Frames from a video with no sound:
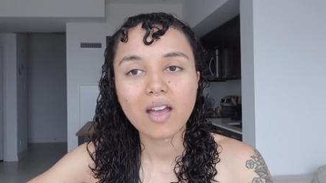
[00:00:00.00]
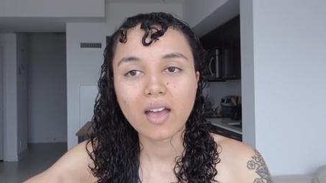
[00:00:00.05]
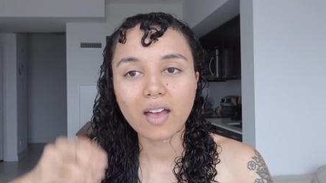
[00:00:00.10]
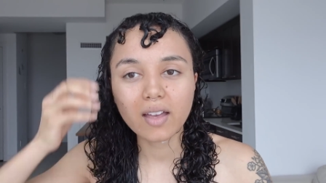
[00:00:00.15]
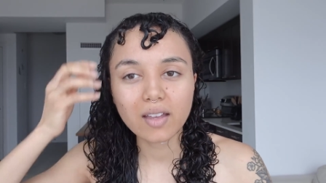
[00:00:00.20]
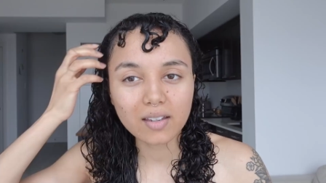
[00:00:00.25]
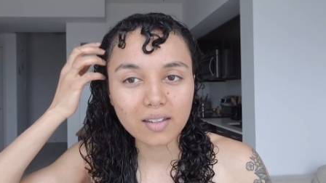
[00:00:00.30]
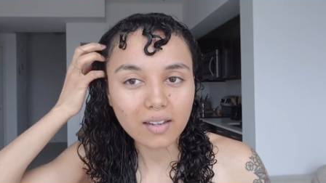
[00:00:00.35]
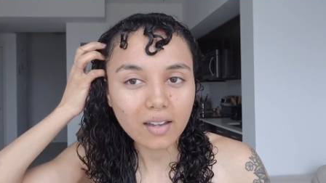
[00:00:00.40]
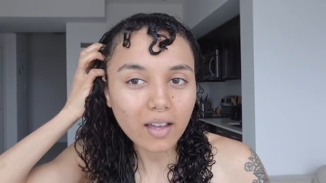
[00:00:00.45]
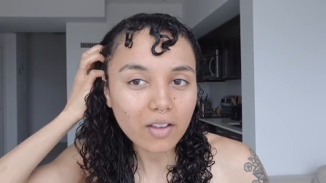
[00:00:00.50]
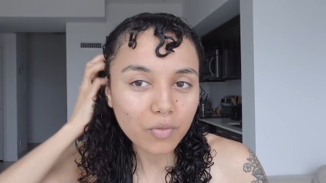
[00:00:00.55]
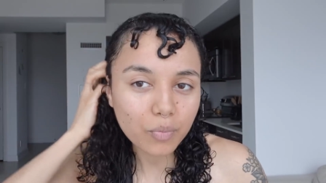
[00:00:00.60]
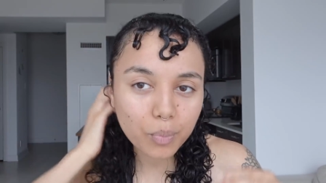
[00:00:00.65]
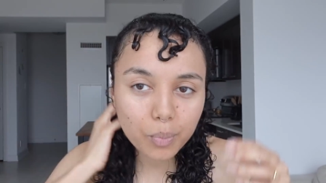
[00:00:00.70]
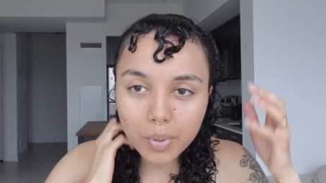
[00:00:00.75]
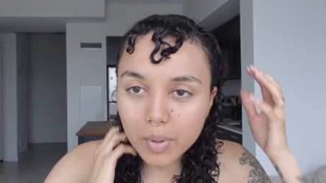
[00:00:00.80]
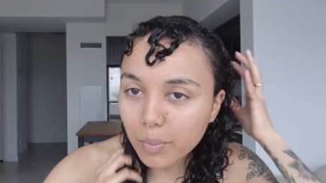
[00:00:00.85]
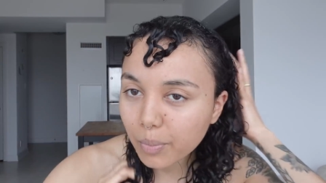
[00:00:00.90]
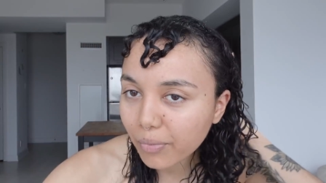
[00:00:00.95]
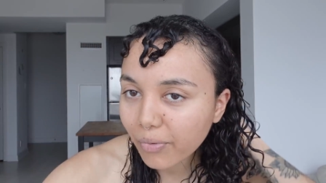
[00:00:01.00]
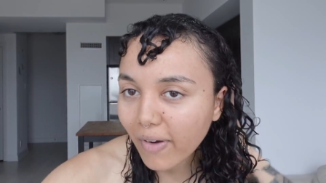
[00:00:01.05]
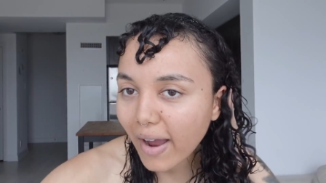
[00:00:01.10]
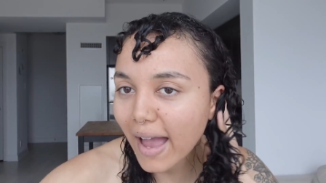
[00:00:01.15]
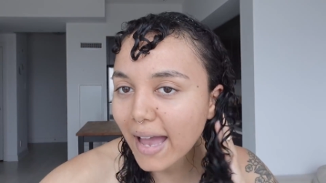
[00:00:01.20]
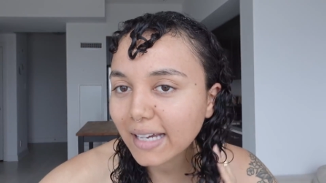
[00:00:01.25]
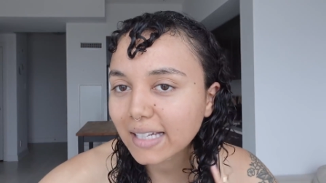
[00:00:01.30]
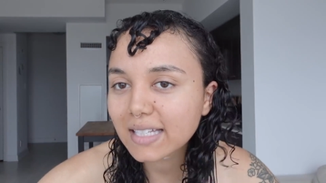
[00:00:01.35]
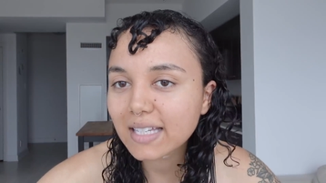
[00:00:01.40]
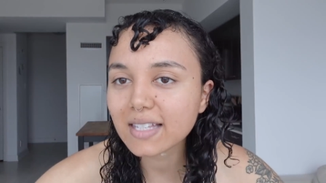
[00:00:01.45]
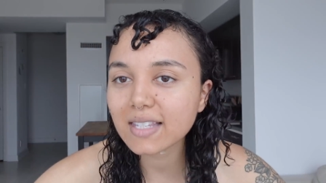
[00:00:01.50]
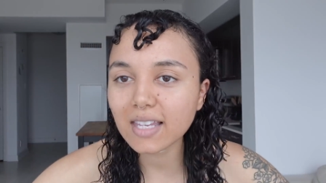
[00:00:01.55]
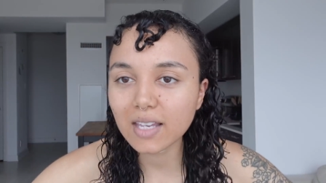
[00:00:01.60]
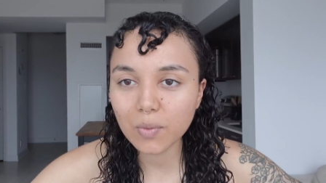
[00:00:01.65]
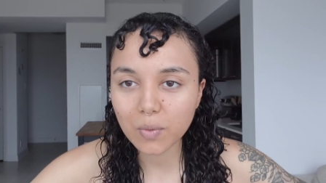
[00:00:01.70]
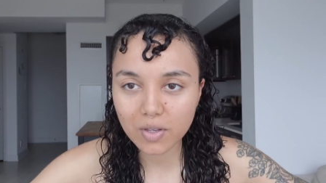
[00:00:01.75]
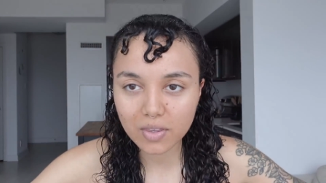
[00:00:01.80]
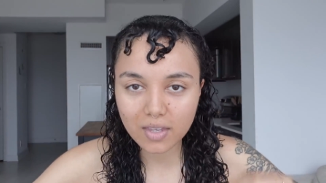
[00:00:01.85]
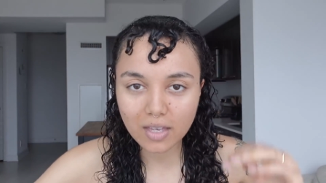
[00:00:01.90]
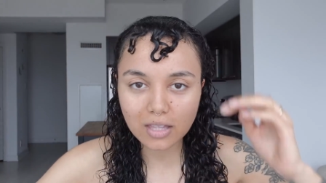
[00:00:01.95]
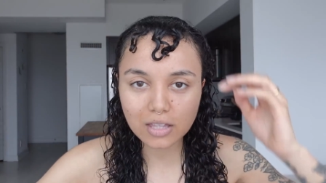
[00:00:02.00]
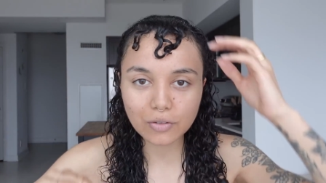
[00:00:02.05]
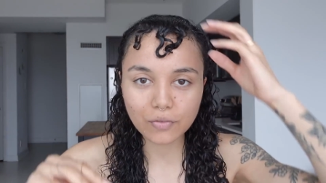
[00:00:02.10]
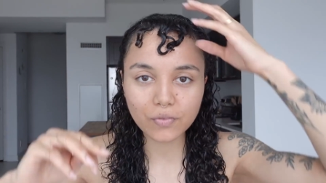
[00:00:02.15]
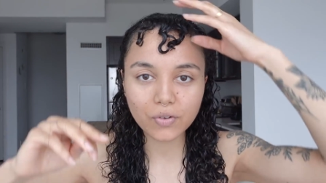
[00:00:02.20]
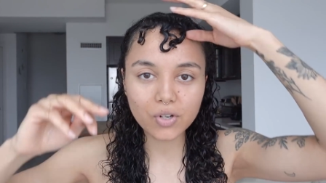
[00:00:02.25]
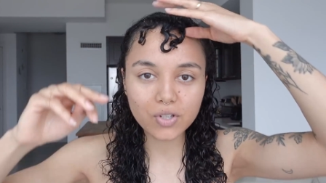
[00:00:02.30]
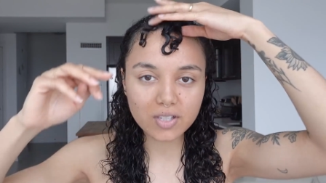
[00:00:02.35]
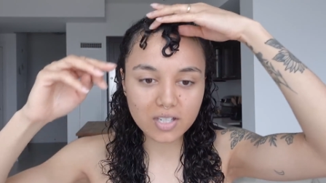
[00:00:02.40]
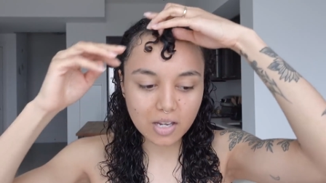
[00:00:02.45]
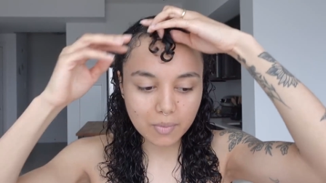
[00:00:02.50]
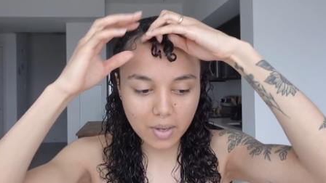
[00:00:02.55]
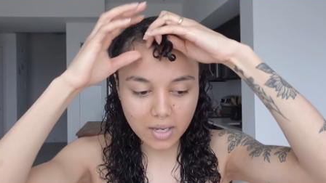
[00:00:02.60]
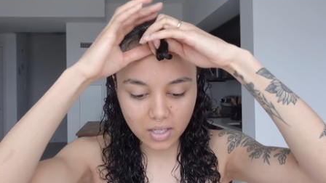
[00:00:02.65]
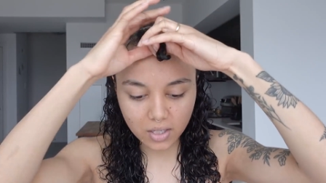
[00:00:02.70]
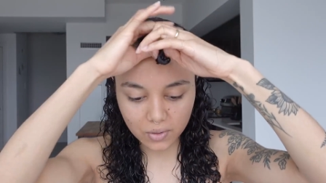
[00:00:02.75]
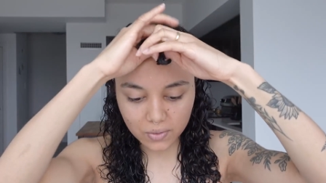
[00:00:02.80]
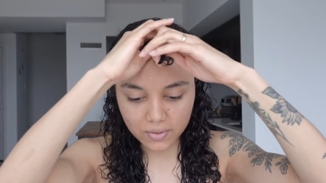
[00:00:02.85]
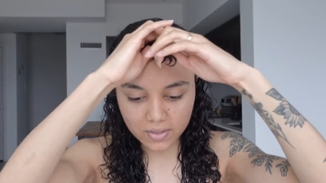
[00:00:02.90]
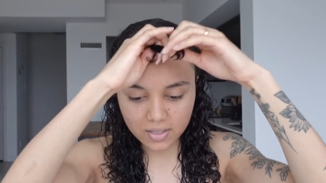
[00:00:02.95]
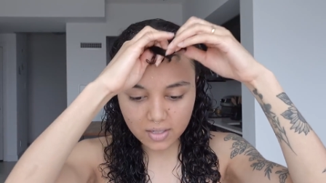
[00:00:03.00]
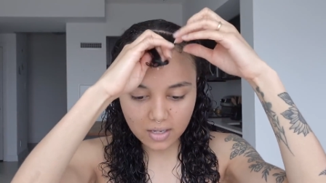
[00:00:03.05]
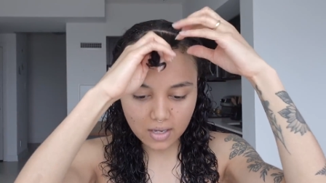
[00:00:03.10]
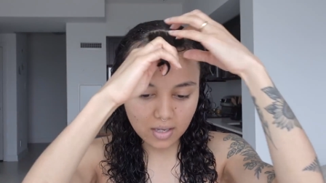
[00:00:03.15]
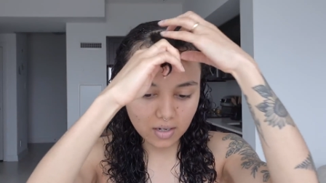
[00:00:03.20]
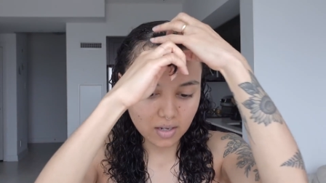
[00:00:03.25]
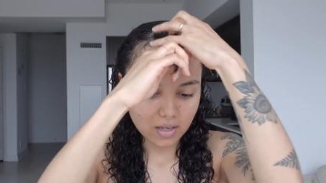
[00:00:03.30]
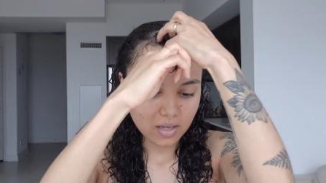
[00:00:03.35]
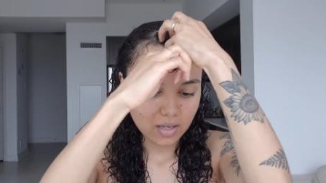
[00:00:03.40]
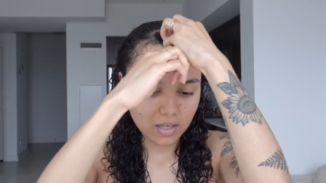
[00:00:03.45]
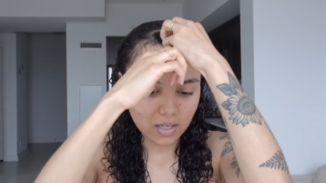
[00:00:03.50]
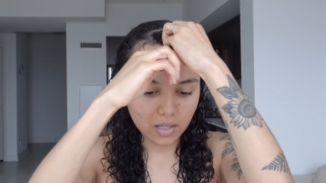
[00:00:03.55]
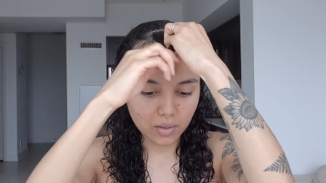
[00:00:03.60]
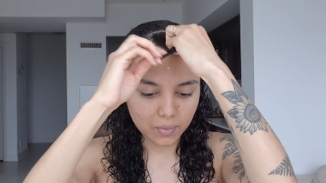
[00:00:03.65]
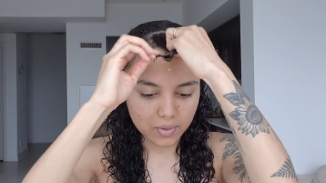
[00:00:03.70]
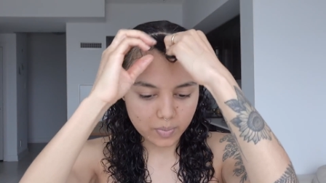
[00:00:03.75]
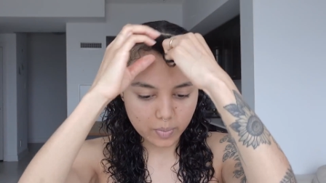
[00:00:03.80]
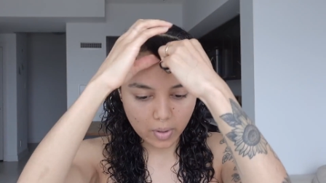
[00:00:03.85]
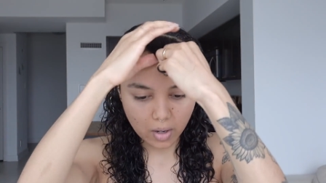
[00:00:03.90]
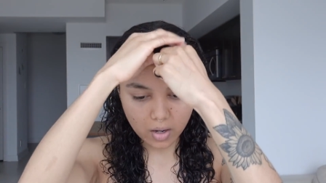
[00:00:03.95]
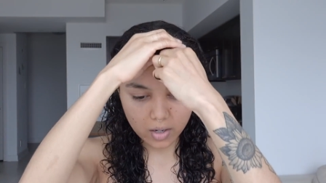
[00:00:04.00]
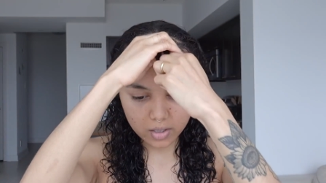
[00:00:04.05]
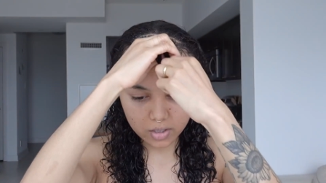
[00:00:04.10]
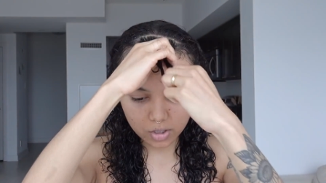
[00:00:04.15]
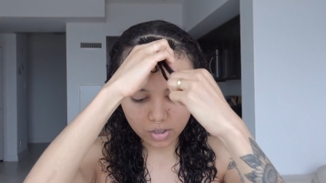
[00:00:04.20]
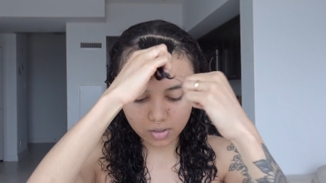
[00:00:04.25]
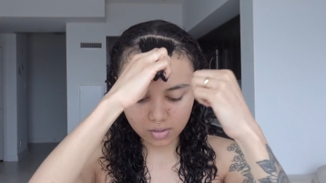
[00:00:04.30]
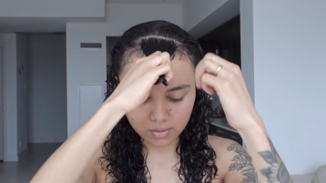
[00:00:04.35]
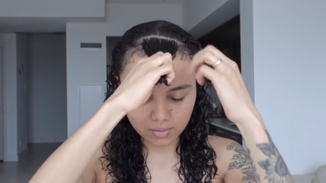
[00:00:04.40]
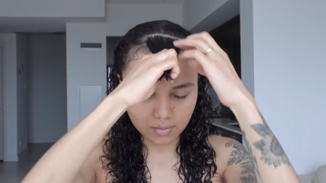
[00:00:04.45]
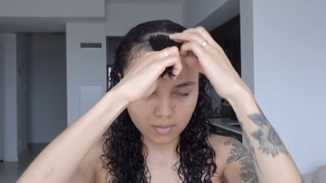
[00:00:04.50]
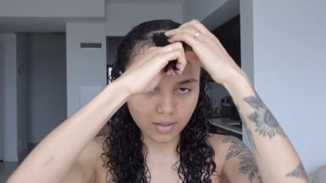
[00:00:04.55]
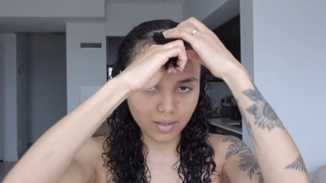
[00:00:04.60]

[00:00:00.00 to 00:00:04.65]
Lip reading: And I've been practicing with it. The first time I used it, it was botched.